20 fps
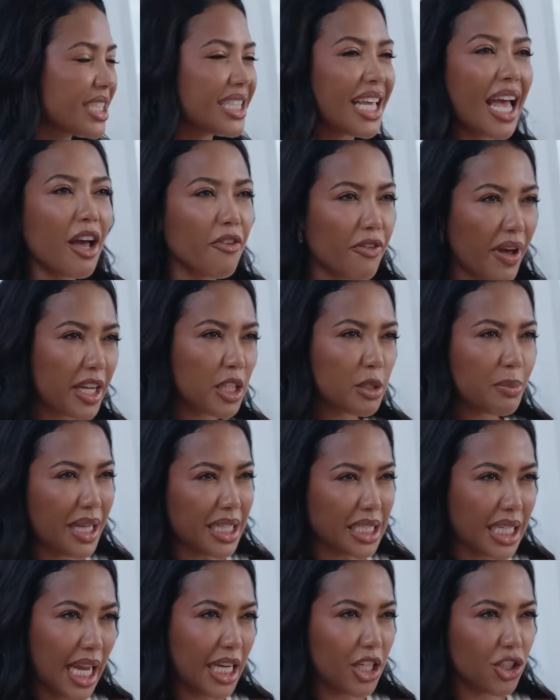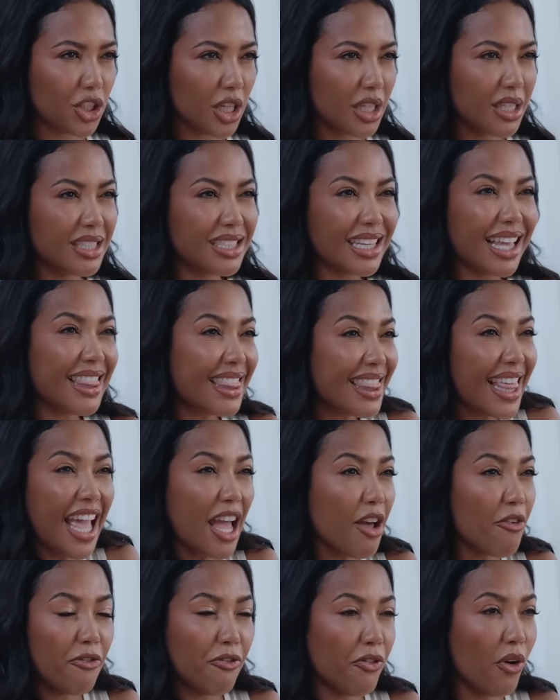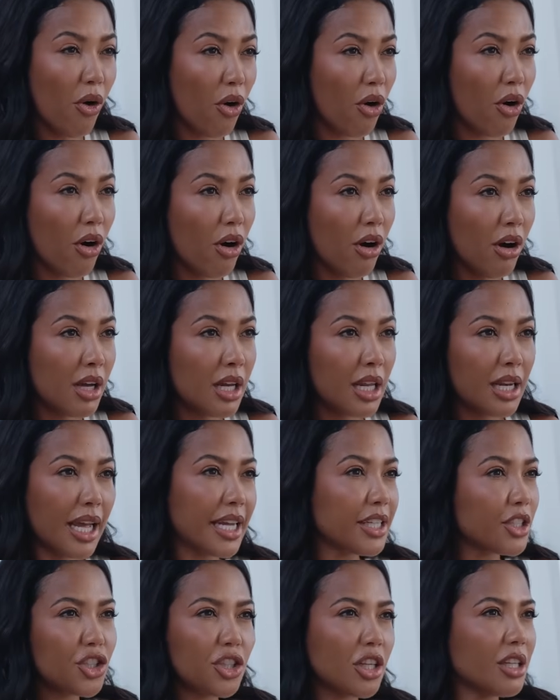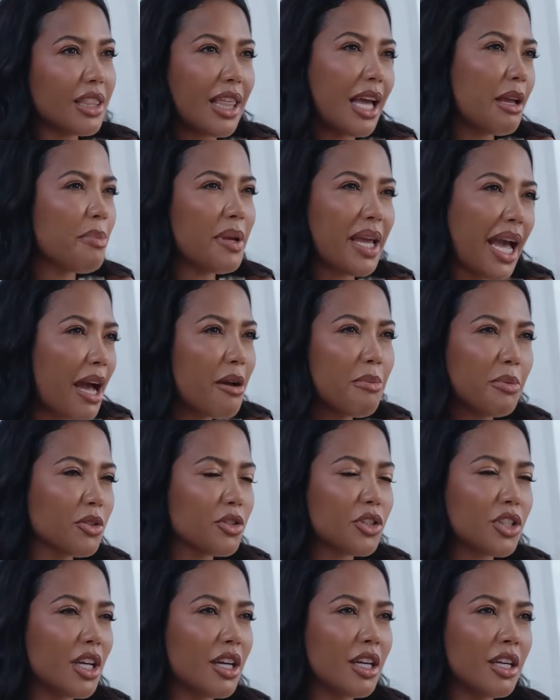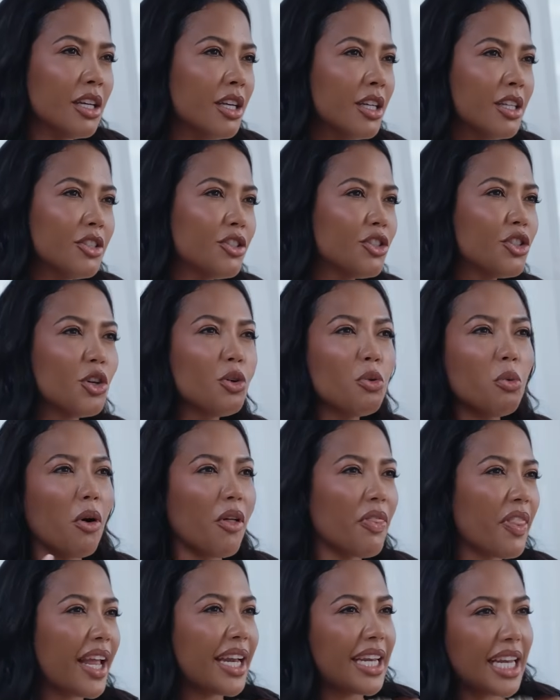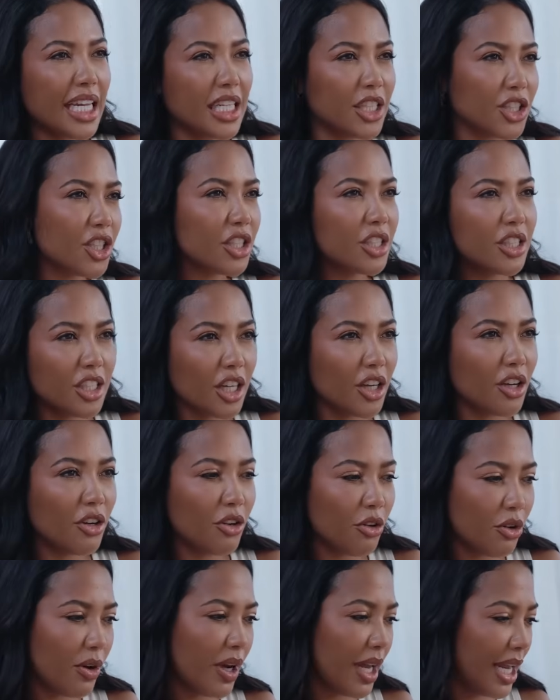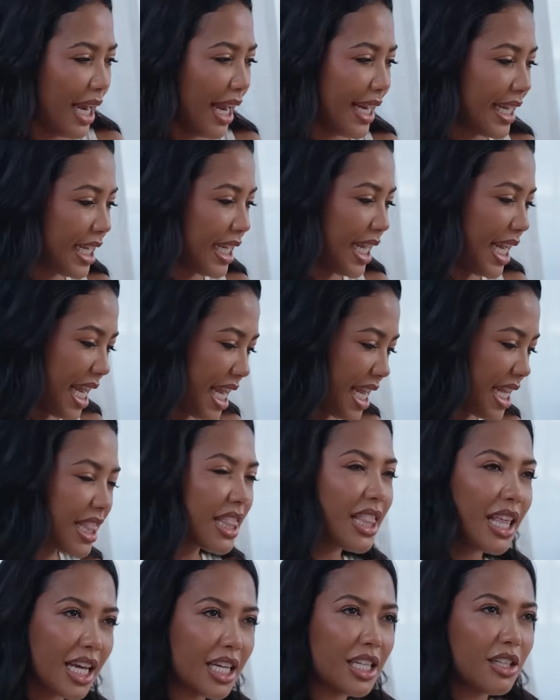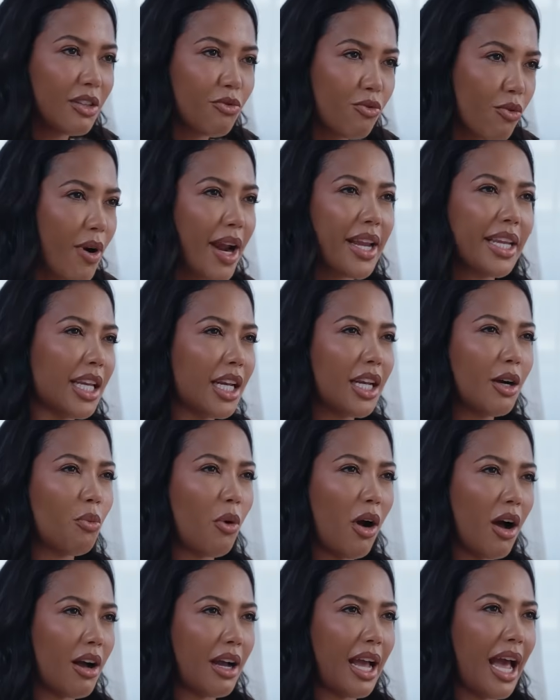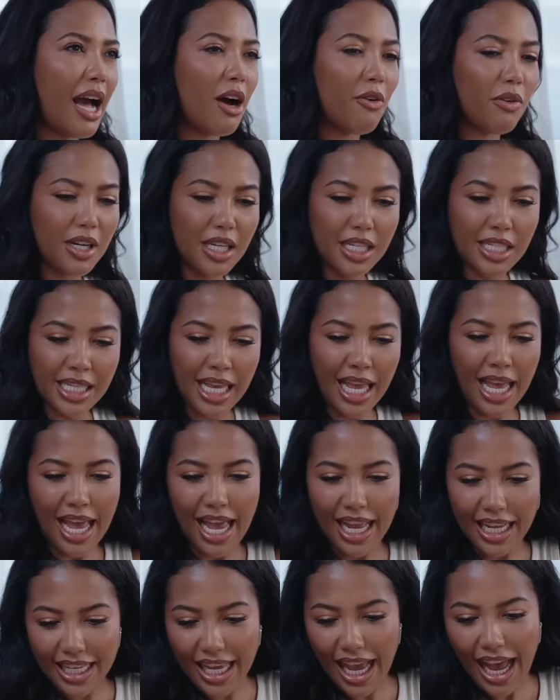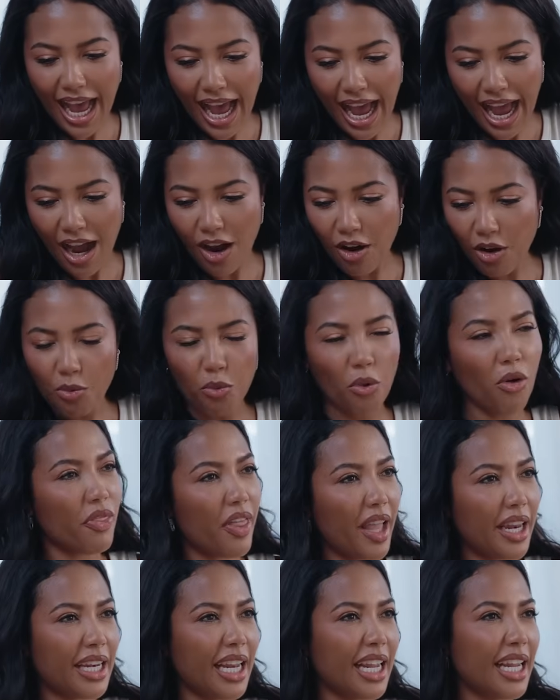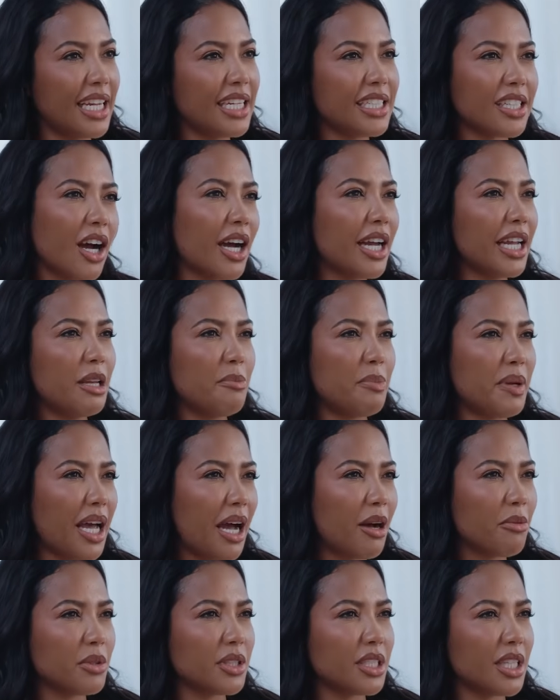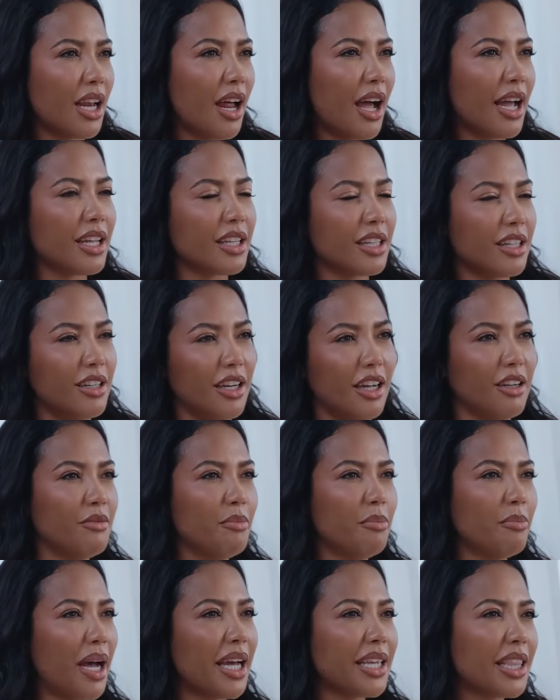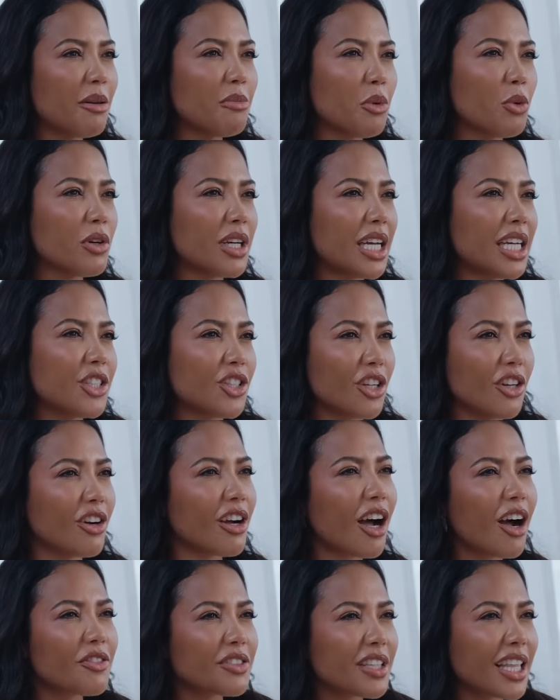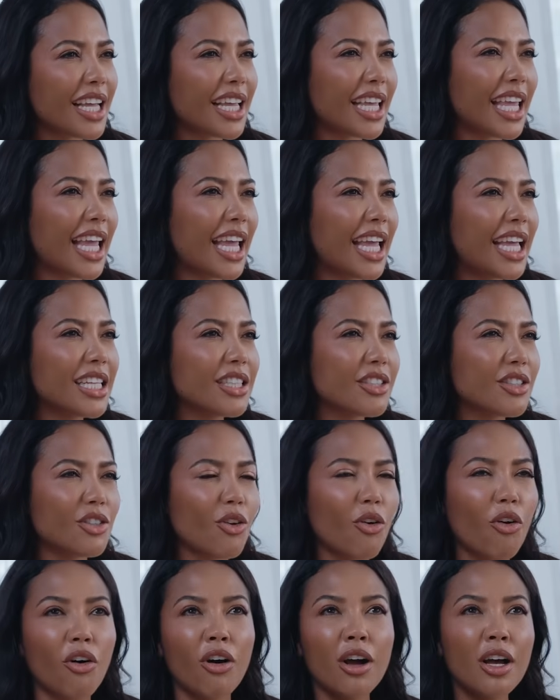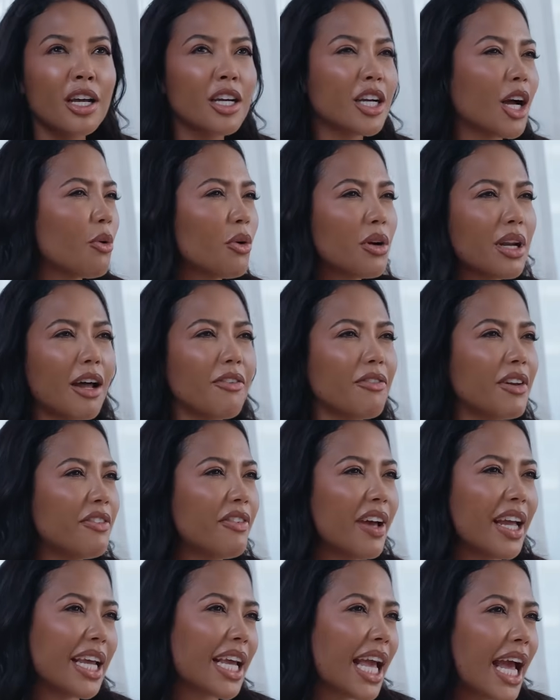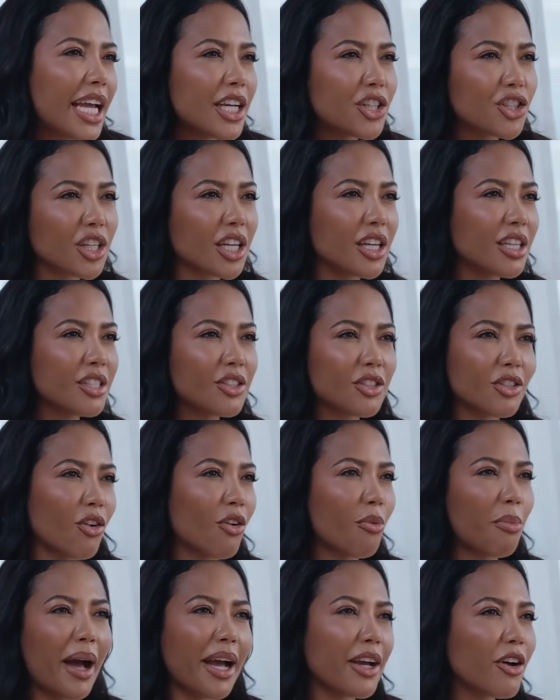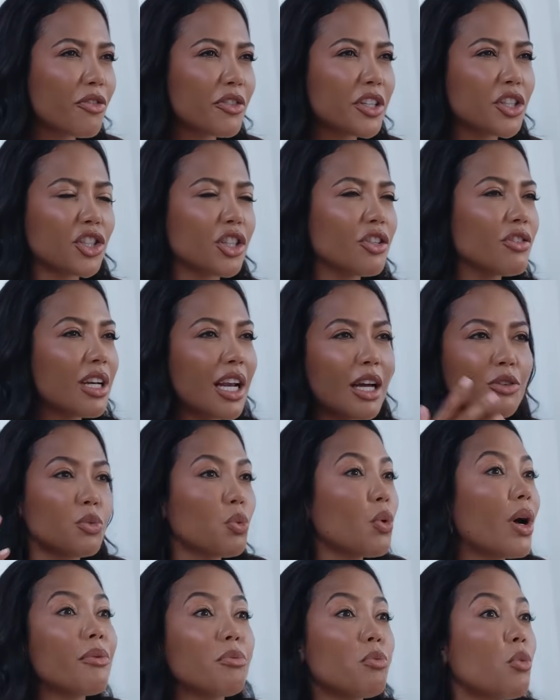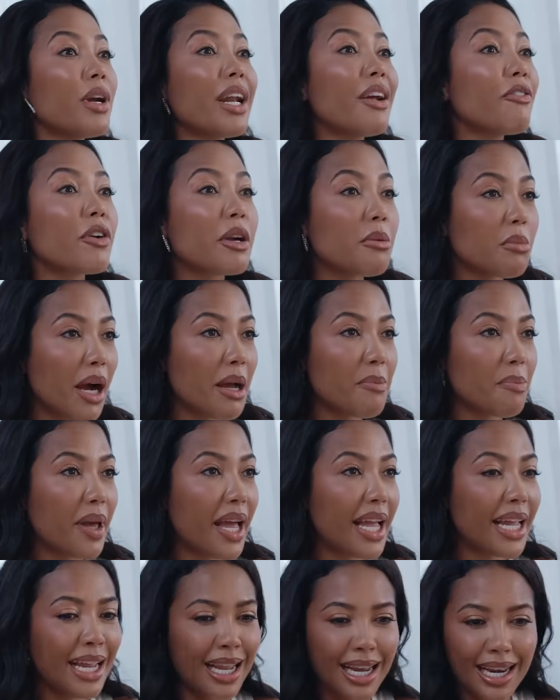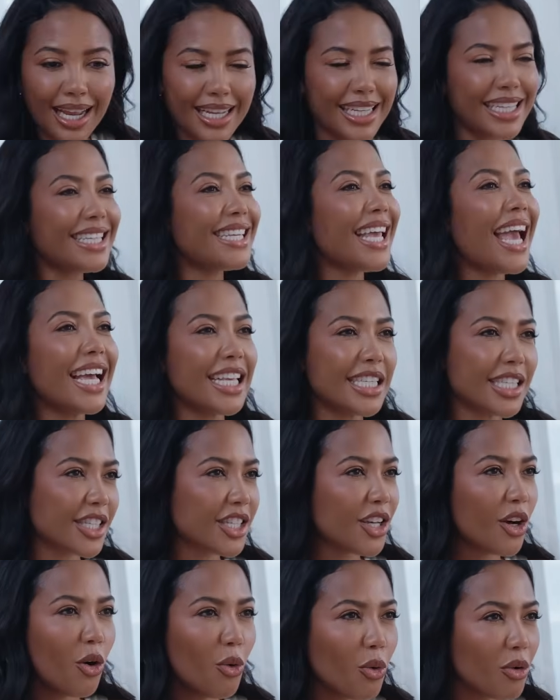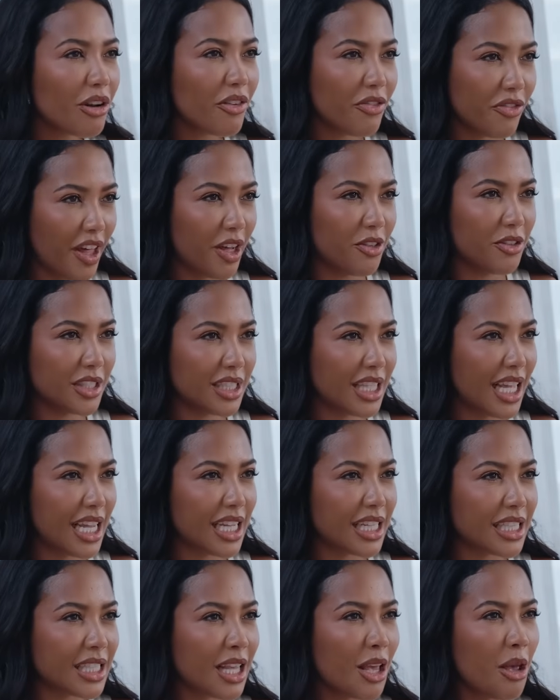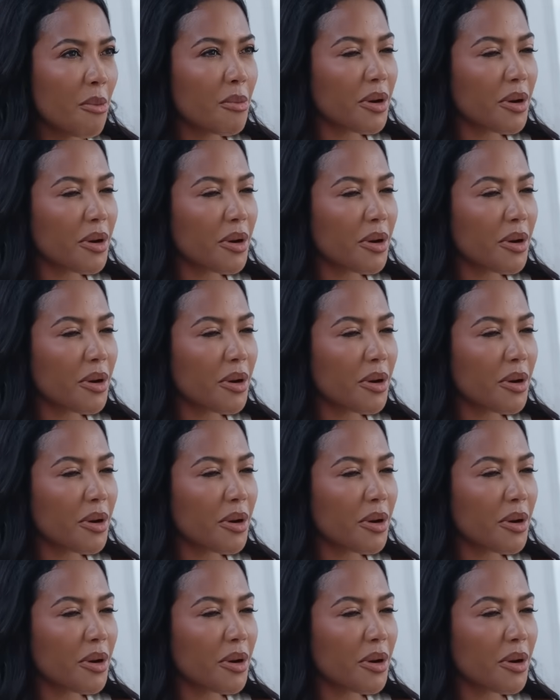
set of expectations. And therefore, like, should they be able to do what they need to do, like in a regular work hours and get out what they need, i.e. be able to like, pay their mortgage and look after their kids or go on lovely vacations or pay off their student loans, whatever it might be. Like, yes, to all of those things.